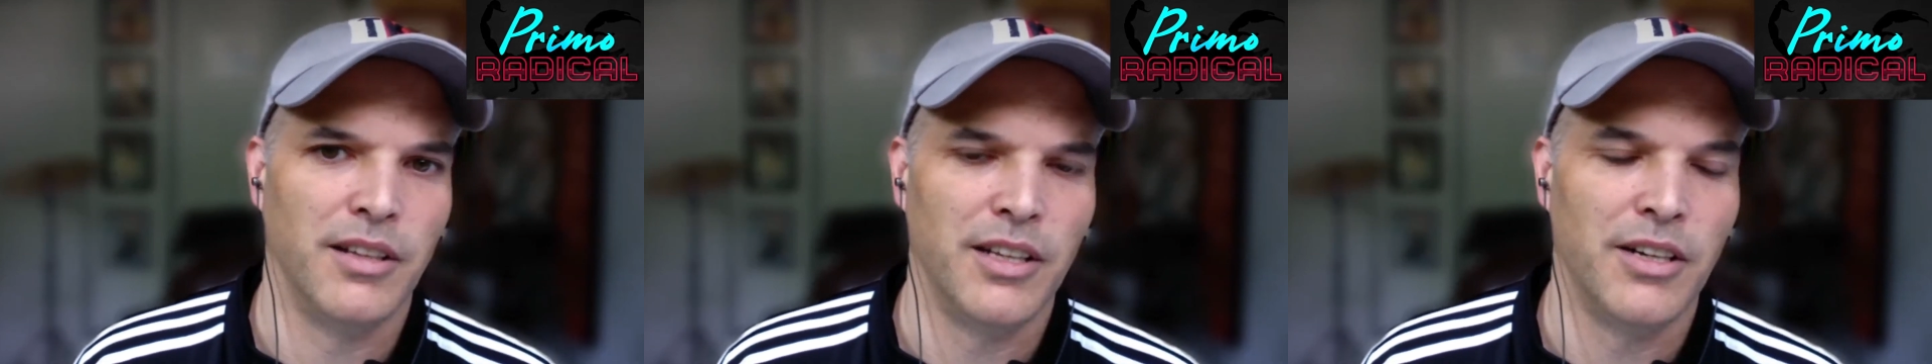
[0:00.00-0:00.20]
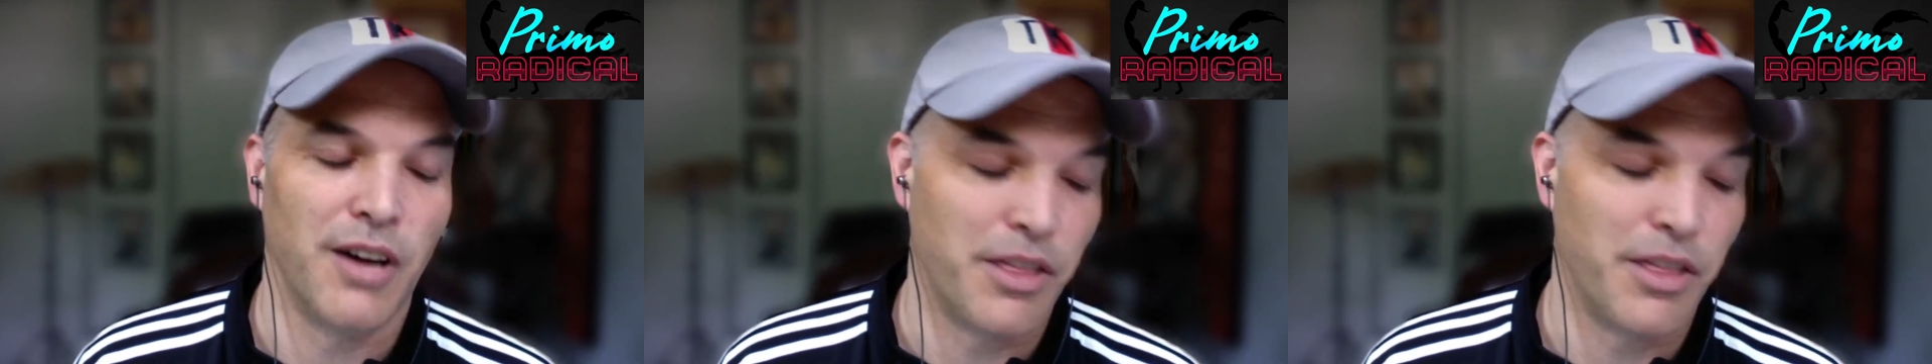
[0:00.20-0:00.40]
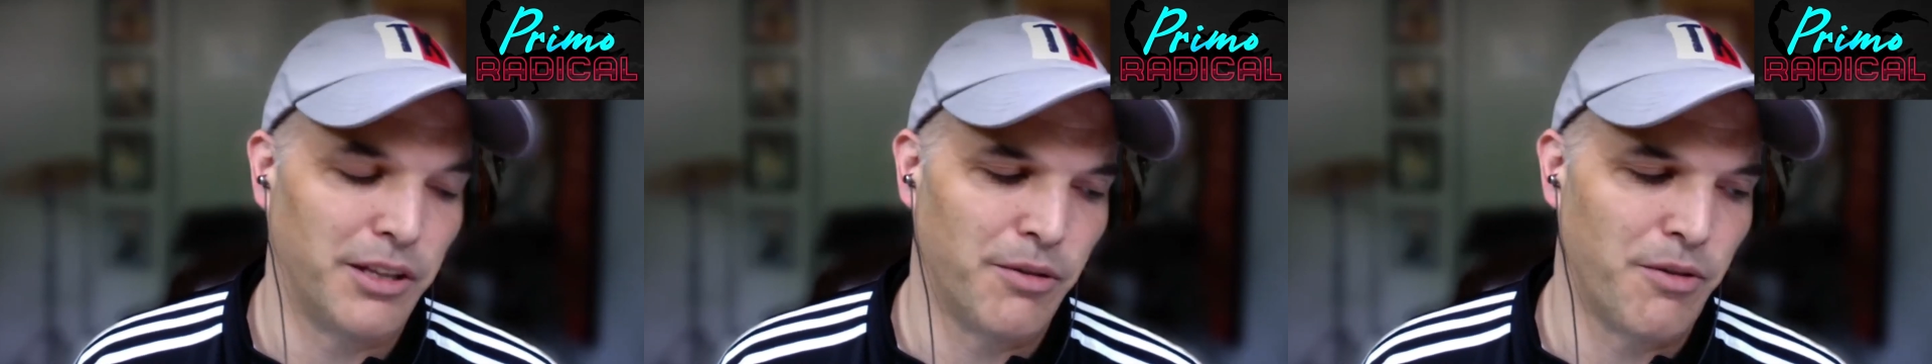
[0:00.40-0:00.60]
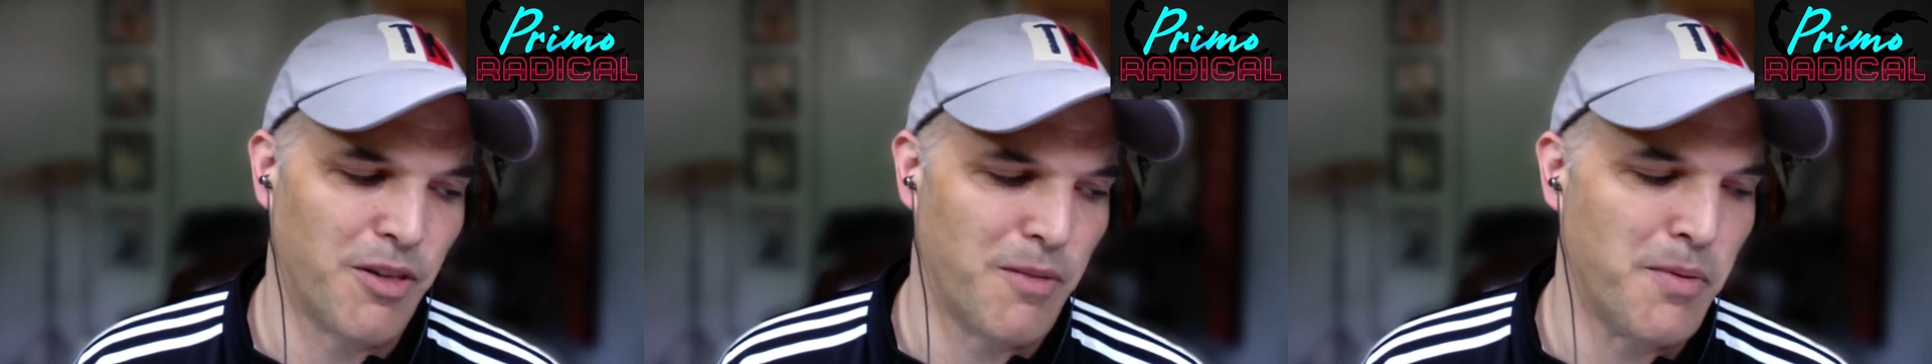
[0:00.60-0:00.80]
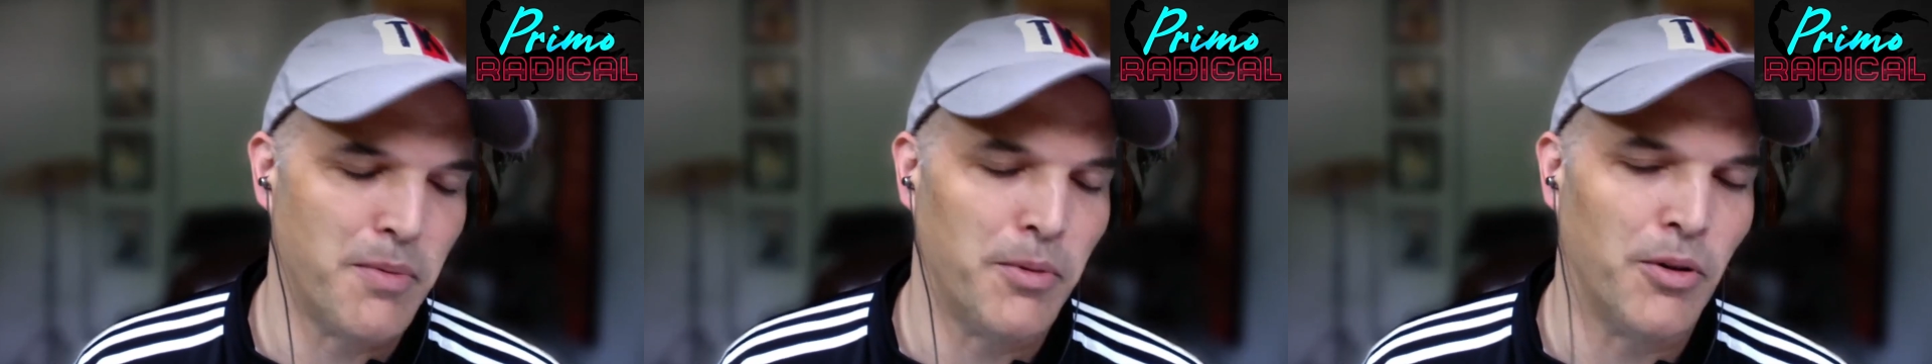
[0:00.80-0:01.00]
you know, I think there were
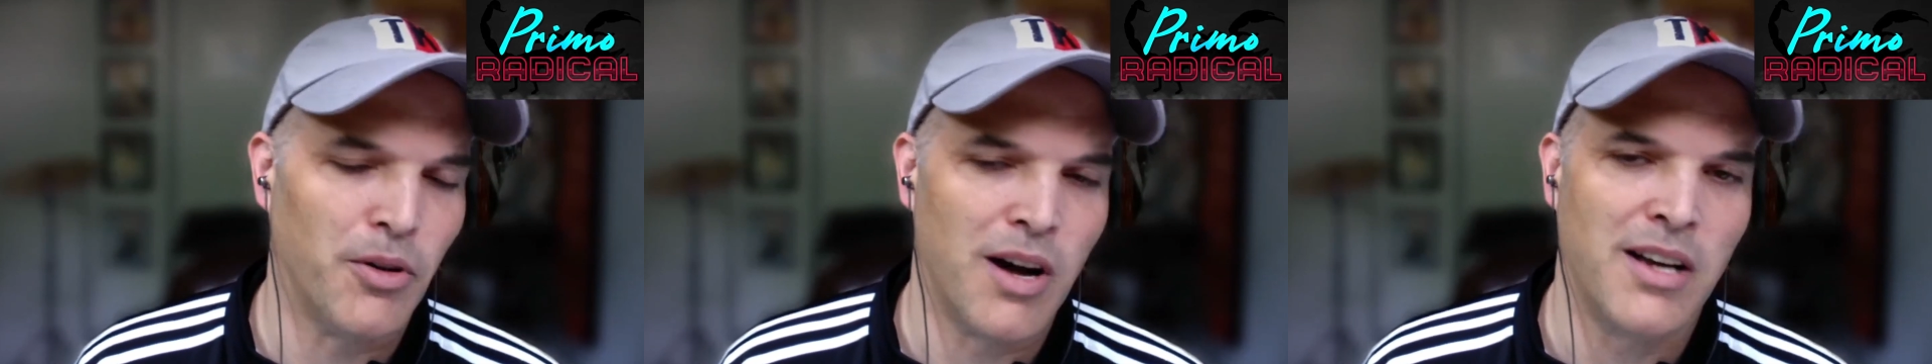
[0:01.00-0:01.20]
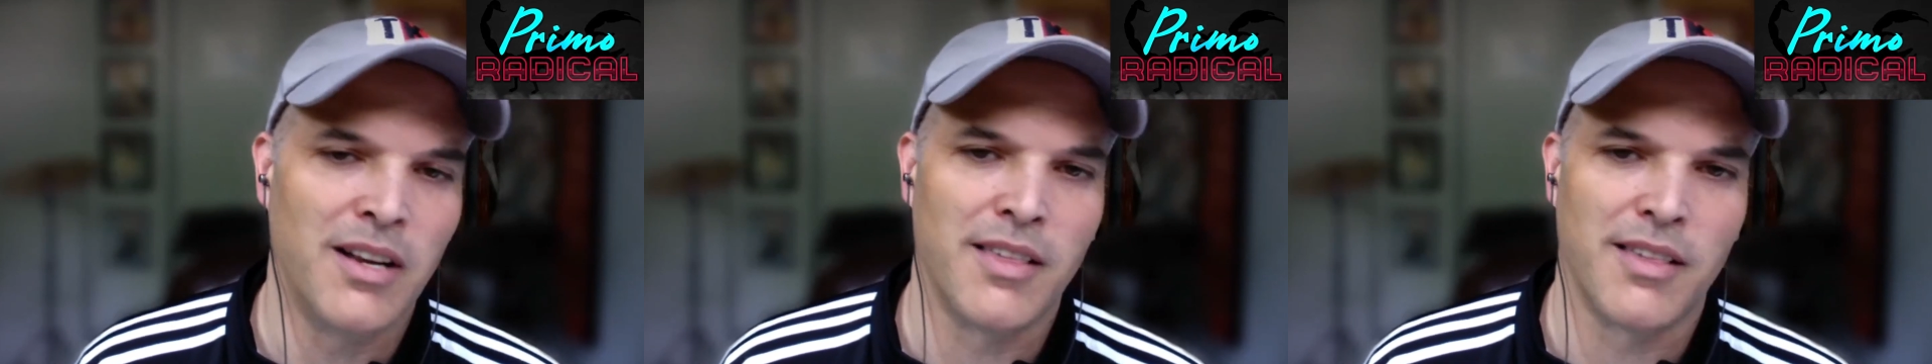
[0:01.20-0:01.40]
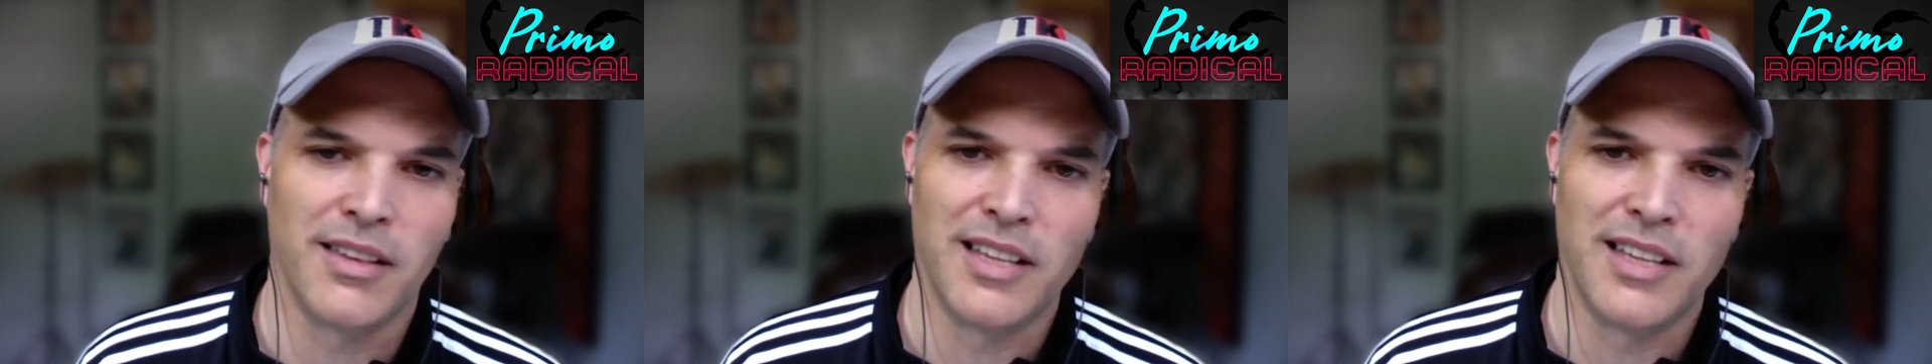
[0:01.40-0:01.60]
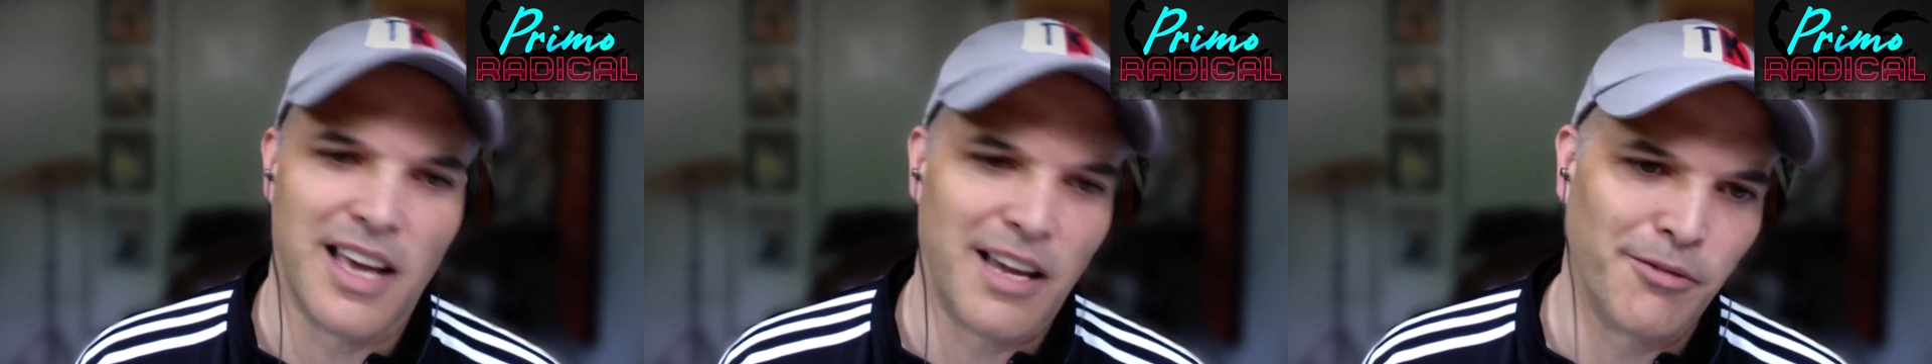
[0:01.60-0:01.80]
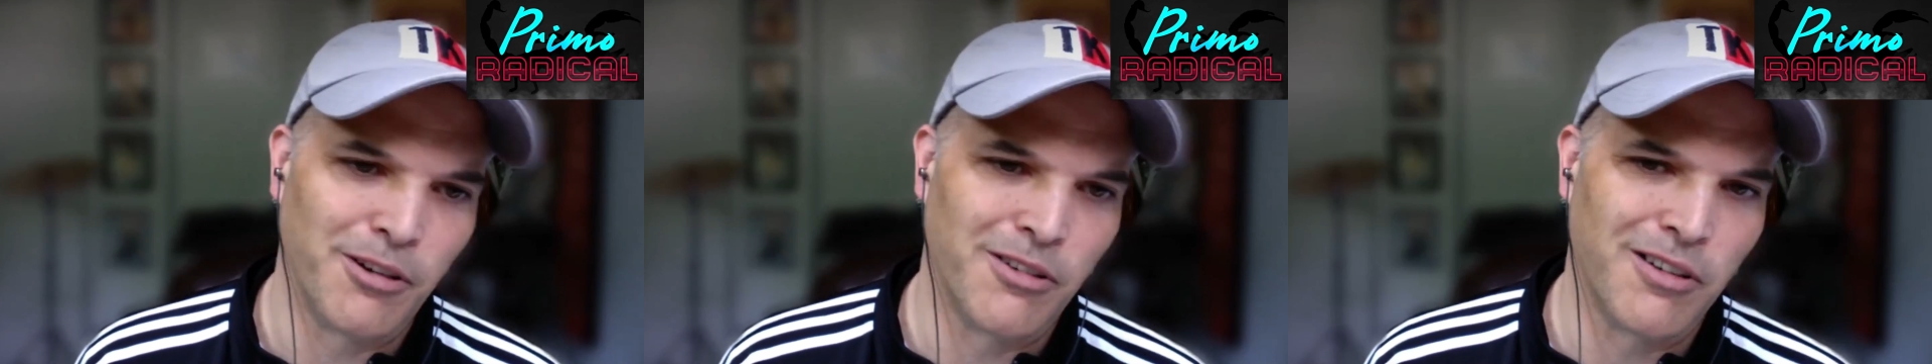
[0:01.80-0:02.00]
some people who honestly
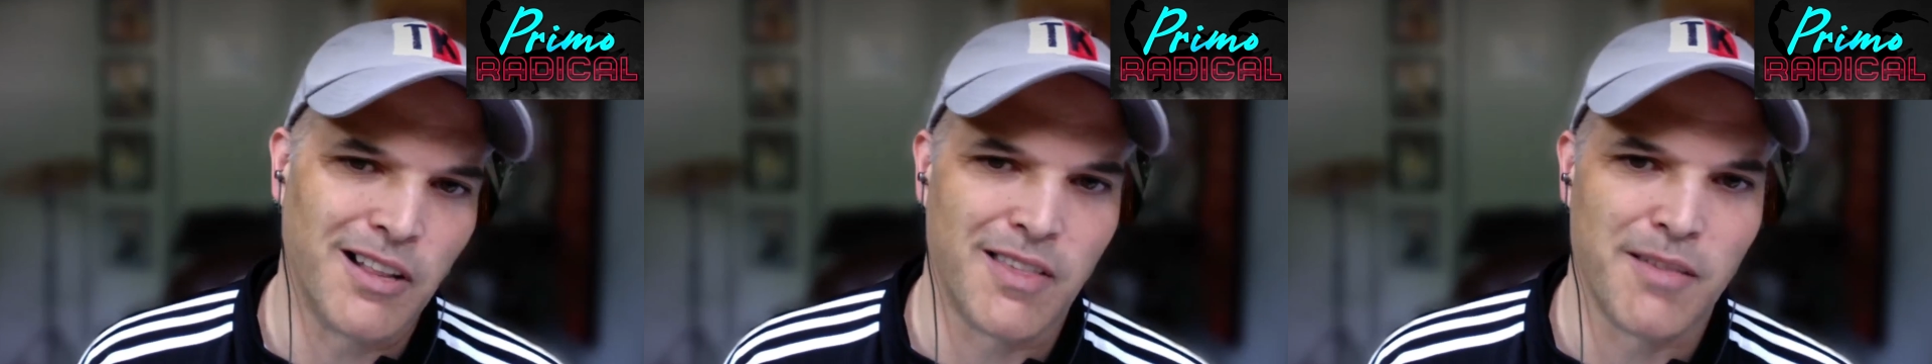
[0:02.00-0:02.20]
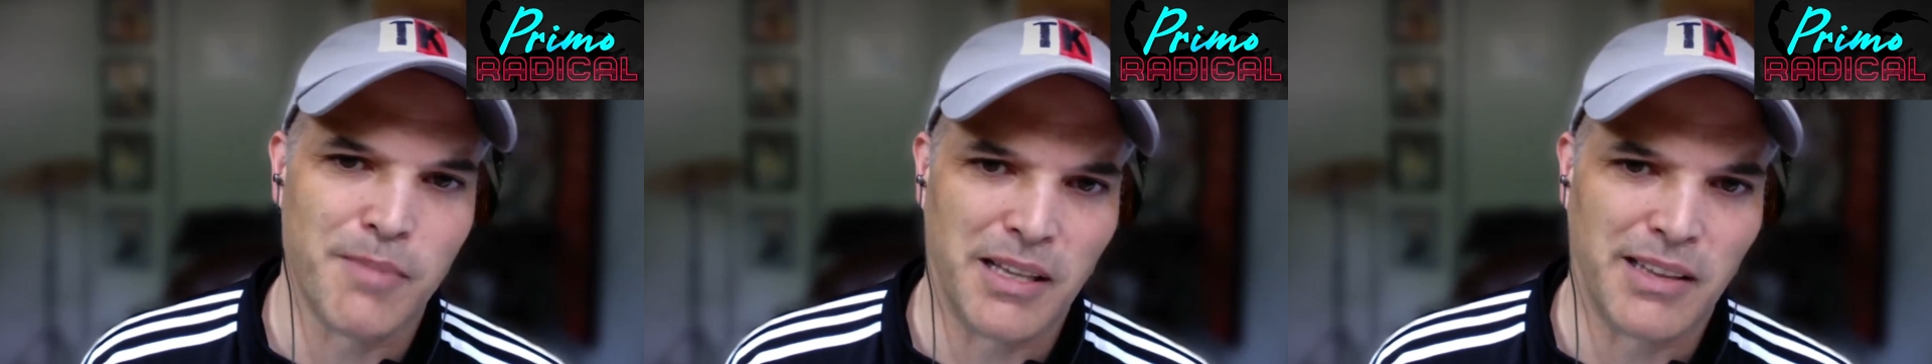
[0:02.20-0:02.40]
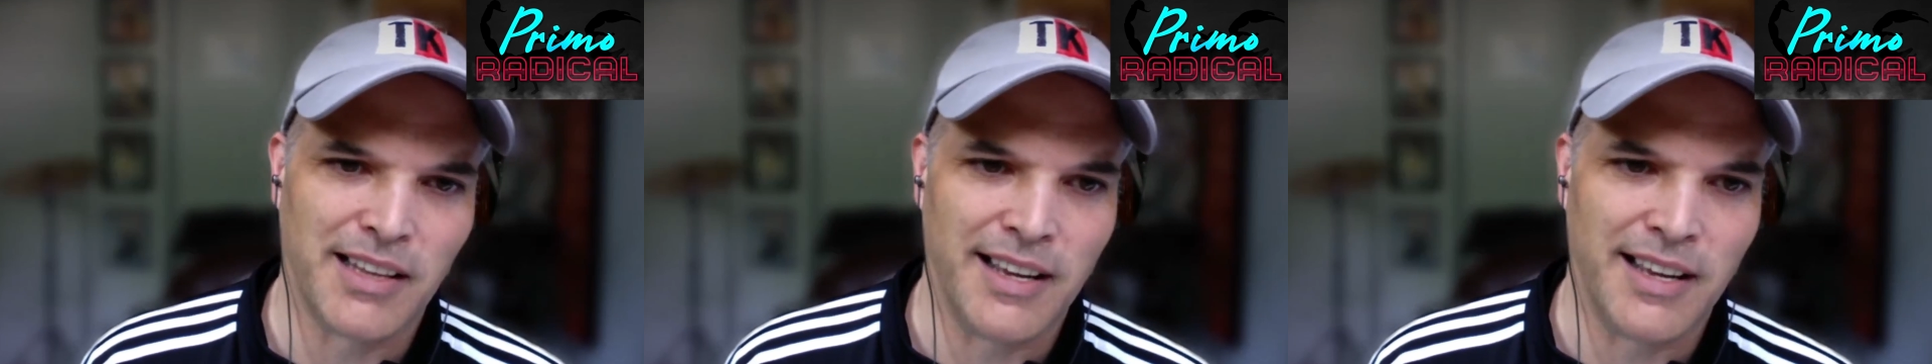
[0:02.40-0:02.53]
had regrets about